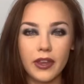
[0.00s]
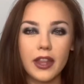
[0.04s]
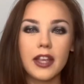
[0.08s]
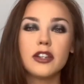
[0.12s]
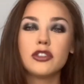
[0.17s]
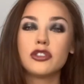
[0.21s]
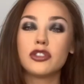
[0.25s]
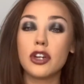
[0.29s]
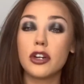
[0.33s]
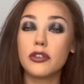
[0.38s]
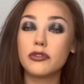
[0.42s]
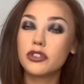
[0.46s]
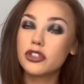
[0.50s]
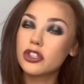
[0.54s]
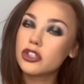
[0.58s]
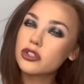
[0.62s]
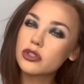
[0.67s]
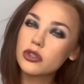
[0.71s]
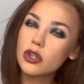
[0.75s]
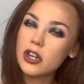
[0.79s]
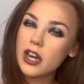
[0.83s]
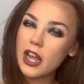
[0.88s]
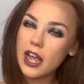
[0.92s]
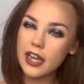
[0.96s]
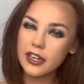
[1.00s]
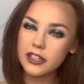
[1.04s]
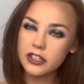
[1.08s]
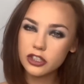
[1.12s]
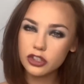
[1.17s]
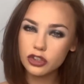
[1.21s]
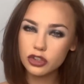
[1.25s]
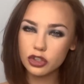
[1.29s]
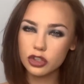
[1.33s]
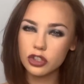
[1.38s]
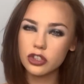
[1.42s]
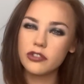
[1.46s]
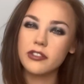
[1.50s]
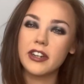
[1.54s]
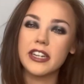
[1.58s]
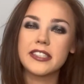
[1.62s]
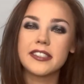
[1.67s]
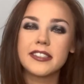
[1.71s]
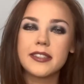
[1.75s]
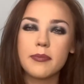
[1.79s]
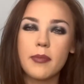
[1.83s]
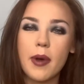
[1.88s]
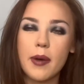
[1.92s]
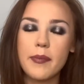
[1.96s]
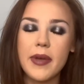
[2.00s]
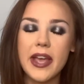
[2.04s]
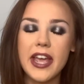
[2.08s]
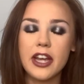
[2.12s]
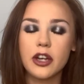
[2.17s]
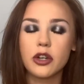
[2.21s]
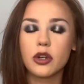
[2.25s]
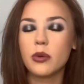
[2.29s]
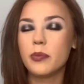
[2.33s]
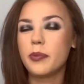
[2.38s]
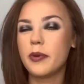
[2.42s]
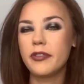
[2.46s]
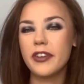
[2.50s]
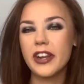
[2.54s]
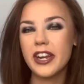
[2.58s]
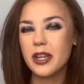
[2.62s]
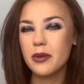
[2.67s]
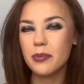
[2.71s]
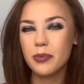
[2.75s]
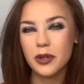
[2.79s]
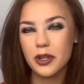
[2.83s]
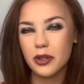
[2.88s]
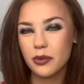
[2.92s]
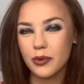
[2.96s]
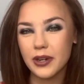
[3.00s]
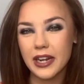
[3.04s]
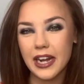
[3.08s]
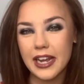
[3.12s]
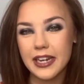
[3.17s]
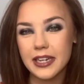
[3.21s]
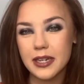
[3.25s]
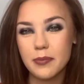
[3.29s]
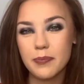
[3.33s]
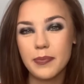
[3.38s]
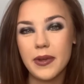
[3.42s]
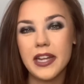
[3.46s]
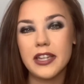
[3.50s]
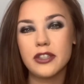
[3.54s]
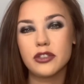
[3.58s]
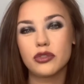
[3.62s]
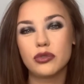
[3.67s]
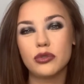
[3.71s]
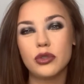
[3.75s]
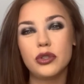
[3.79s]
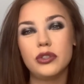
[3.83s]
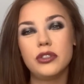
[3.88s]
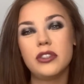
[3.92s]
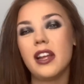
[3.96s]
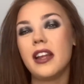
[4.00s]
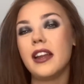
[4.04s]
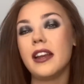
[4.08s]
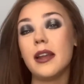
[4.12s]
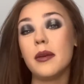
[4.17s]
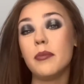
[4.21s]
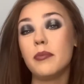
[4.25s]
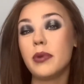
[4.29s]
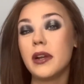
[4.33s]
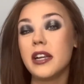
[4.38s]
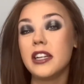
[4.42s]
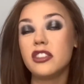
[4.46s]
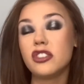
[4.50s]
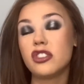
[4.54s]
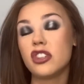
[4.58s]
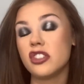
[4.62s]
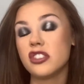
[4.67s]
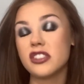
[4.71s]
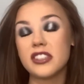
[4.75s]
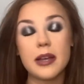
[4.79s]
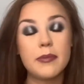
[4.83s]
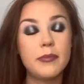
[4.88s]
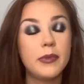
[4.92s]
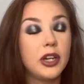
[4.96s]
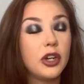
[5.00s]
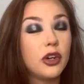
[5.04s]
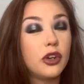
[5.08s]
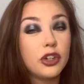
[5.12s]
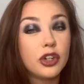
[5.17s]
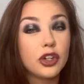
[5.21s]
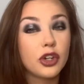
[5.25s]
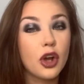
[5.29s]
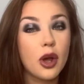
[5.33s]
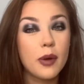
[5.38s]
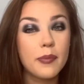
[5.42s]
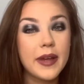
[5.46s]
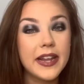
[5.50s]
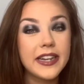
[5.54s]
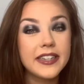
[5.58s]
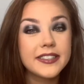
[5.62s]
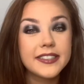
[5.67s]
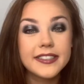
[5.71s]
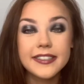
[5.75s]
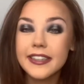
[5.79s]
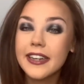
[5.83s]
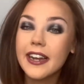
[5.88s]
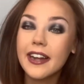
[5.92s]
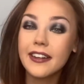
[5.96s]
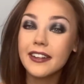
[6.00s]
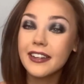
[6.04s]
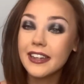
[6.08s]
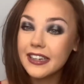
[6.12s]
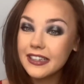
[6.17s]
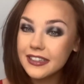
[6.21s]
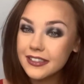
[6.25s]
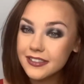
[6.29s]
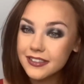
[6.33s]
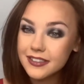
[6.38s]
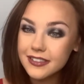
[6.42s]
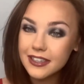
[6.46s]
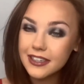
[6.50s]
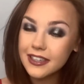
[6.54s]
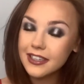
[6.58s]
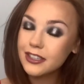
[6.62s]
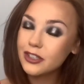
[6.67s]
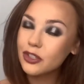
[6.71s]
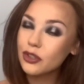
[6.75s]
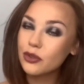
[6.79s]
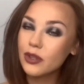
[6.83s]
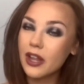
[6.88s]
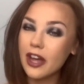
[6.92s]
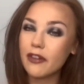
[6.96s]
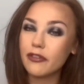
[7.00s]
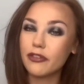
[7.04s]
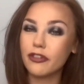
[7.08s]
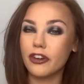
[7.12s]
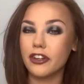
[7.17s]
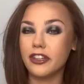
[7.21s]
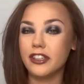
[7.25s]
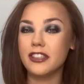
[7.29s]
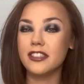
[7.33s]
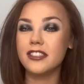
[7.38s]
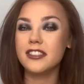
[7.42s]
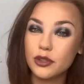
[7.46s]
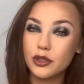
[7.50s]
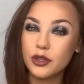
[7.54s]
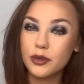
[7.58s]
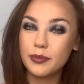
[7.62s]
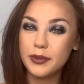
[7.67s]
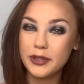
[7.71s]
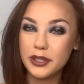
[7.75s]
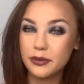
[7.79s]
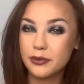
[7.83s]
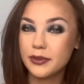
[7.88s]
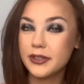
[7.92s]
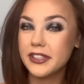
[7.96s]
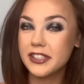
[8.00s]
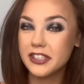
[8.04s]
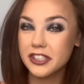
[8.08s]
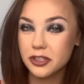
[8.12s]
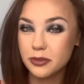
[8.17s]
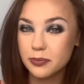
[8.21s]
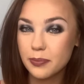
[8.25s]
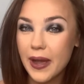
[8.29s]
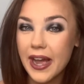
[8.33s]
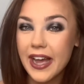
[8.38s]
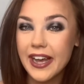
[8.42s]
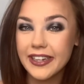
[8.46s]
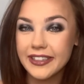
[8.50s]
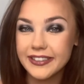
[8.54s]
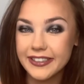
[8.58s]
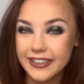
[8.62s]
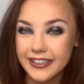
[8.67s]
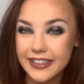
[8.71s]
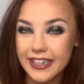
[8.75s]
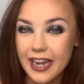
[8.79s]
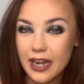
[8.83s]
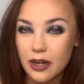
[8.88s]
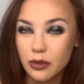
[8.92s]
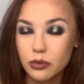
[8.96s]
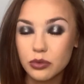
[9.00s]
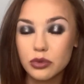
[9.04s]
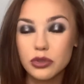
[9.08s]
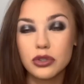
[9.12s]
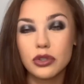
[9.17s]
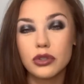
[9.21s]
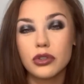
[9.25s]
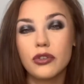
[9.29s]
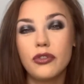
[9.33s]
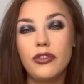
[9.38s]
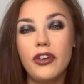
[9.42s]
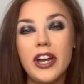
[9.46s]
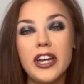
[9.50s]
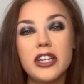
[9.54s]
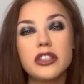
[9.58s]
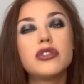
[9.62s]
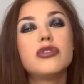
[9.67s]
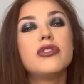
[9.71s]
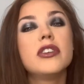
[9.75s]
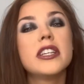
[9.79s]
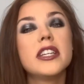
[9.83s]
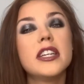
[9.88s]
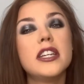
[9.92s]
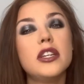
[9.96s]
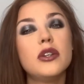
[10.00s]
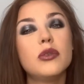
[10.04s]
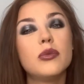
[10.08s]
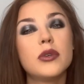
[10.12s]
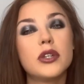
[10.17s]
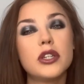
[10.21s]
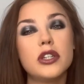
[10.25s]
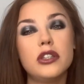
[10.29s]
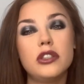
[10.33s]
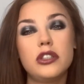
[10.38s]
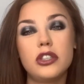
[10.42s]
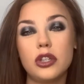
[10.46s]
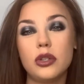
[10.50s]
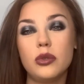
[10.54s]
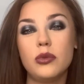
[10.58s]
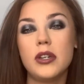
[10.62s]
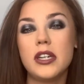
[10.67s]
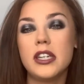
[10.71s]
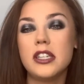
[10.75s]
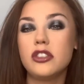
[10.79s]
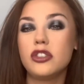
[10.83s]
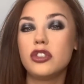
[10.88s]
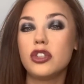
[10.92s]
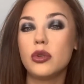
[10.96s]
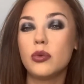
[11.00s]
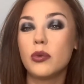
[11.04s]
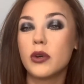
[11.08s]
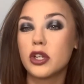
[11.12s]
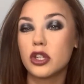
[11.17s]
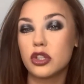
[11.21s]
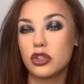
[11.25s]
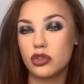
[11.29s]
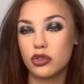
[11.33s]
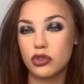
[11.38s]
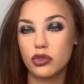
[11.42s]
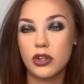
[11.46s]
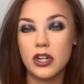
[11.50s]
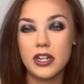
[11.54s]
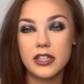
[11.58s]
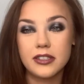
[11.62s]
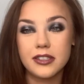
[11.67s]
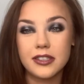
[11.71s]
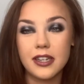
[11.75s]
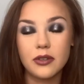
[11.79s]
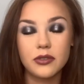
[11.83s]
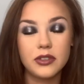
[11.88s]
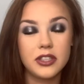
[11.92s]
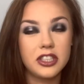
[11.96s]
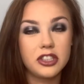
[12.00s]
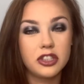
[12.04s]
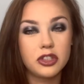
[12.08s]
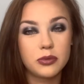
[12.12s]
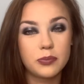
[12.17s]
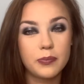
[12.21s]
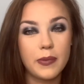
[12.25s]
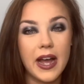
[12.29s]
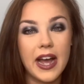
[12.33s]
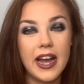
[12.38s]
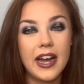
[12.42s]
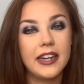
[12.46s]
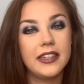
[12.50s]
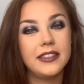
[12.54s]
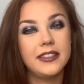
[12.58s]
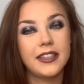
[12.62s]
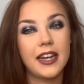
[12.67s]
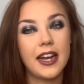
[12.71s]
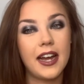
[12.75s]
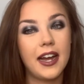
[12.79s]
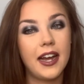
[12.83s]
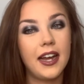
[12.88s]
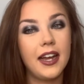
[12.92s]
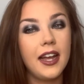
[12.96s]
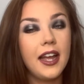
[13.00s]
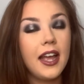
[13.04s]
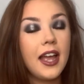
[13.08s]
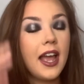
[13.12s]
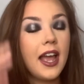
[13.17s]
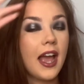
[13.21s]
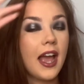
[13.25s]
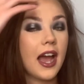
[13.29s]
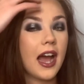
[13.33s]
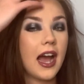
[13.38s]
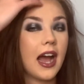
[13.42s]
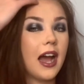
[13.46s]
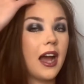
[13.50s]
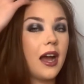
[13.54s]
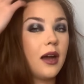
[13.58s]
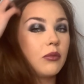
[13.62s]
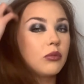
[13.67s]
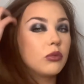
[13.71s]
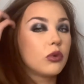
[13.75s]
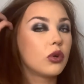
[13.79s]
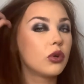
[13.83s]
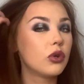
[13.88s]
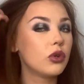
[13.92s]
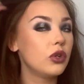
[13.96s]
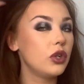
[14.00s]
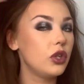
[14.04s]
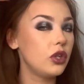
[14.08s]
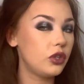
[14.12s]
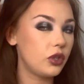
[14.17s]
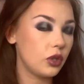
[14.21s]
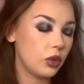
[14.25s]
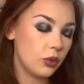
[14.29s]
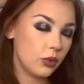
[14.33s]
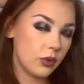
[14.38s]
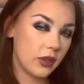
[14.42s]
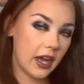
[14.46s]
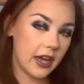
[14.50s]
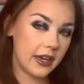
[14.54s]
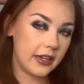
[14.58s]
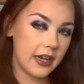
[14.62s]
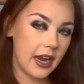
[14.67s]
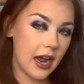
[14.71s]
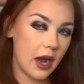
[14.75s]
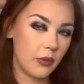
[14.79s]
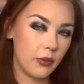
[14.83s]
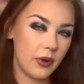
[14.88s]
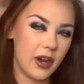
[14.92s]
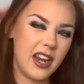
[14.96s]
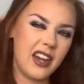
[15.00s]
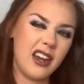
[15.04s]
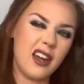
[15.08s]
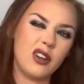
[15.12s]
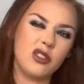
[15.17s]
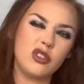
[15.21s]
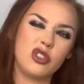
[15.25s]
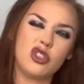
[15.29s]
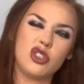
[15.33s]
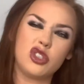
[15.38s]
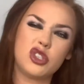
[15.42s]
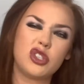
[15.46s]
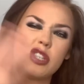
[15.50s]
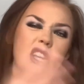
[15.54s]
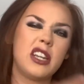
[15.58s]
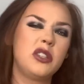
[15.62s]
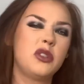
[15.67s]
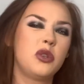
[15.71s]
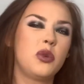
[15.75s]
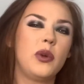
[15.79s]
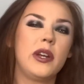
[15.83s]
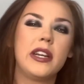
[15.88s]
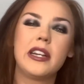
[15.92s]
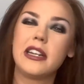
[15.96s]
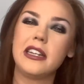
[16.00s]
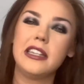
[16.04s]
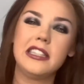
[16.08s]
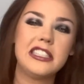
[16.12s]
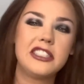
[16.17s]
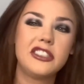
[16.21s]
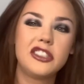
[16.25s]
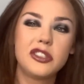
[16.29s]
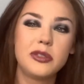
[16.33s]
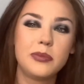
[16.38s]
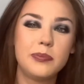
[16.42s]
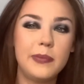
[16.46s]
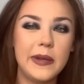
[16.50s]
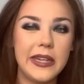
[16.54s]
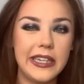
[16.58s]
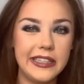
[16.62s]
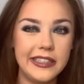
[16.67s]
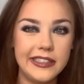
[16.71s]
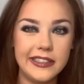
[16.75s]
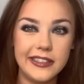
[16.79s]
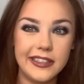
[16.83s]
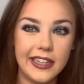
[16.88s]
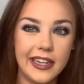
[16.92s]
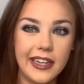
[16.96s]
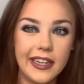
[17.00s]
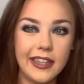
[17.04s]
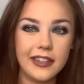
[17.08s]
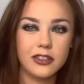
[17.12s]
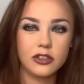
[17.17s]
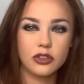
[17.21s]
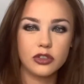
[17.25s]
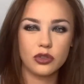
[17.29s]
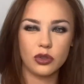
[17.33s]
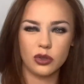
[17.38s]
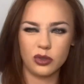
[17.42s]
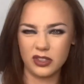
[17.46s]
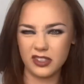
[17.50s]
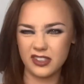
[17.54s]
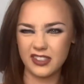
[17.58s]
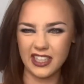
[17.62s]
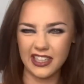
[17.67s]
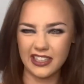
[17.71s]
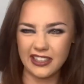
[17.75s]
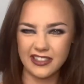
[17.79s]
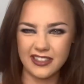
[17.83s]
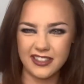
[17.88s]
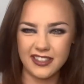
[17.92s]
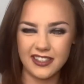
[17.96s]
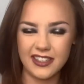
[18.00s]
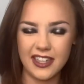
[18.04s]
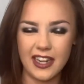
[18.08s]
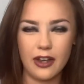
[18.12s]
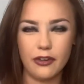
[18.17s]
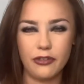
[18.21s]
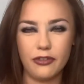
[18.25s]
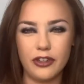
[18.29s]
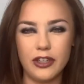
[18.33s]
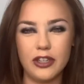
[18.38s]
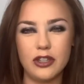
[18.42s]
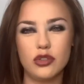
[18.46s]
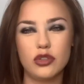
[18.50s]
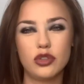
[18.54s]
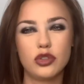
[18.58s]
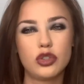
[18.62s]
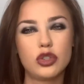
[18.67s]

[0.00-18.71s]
So I've just gone ahead and done the rest of my makeup. If anybody would like a base routine, then please just let me know in the comments and I'll easily do that for you. I'm going to be doing the spider now. So the first thing that you want to do is you want to trace out your spider. I'm going to do that now, and I'll just like quickly speed it so it's easier for you to